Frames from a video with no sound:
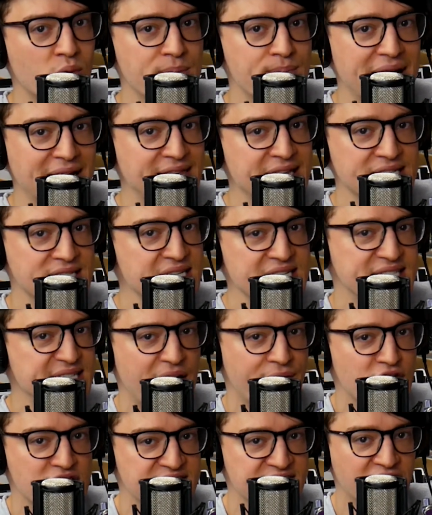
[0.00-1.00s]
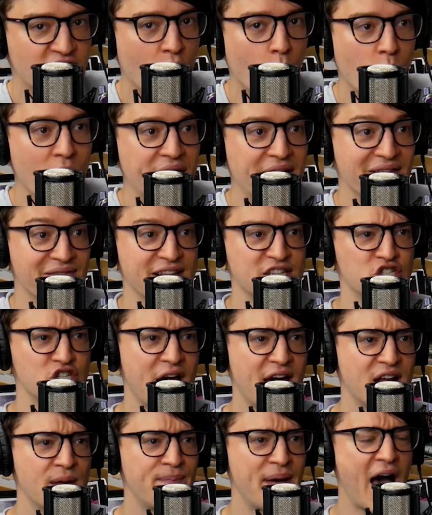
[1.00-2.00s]
We make this list every single week, and let's
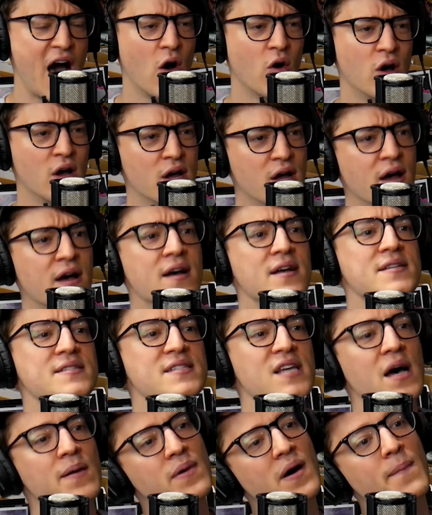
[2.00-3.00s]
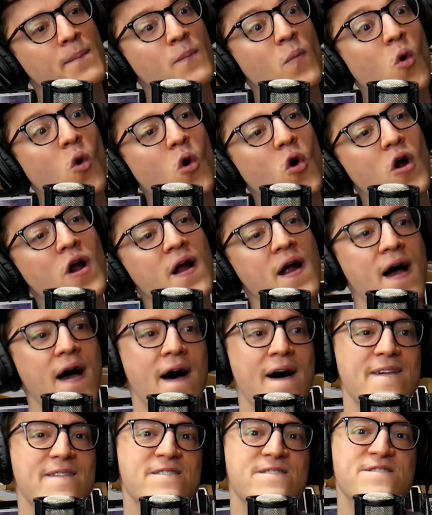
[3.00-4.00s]
chat about some more
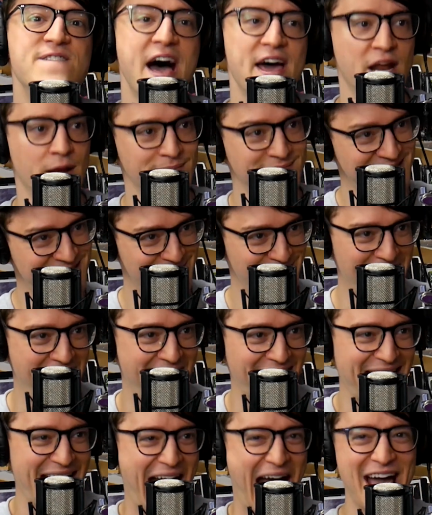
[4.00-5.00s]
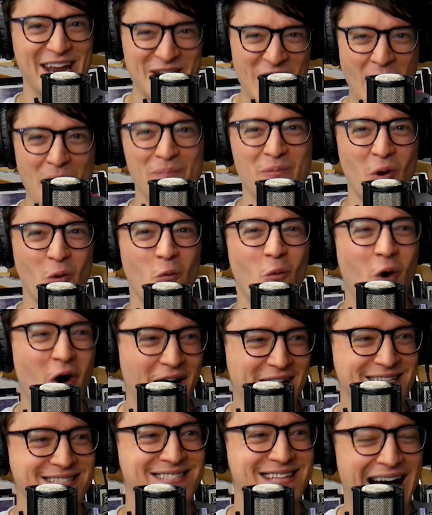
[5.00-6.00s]
Venom spec. At
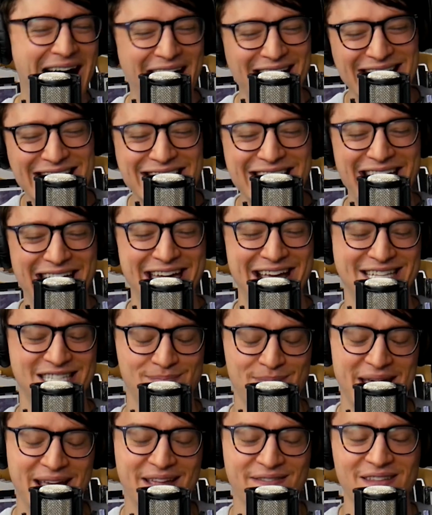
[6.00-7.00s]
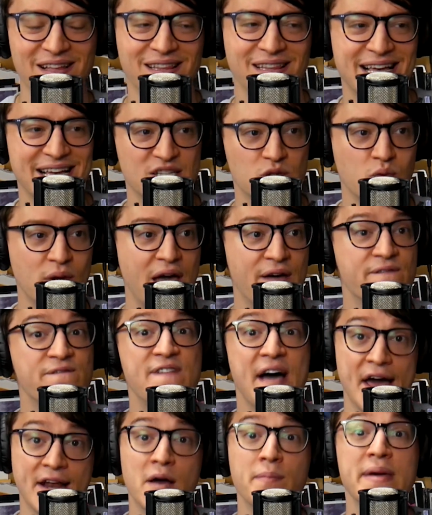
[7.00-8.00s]
#1, Donny Cates making the list. We have
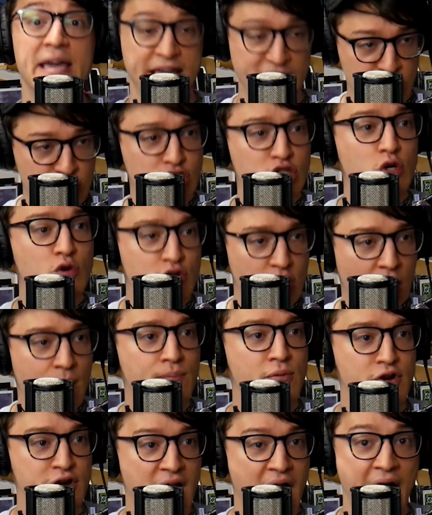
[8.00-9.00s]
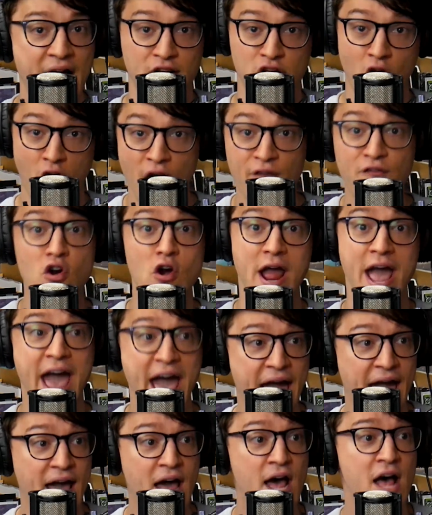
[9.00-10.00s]
Venom issue #9, cover
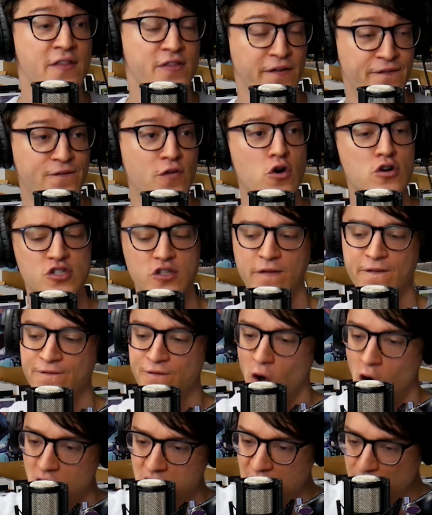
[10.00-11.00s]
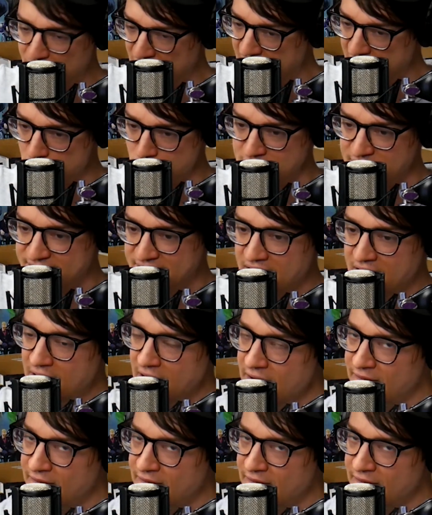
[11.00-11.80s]
A, the first full appearance.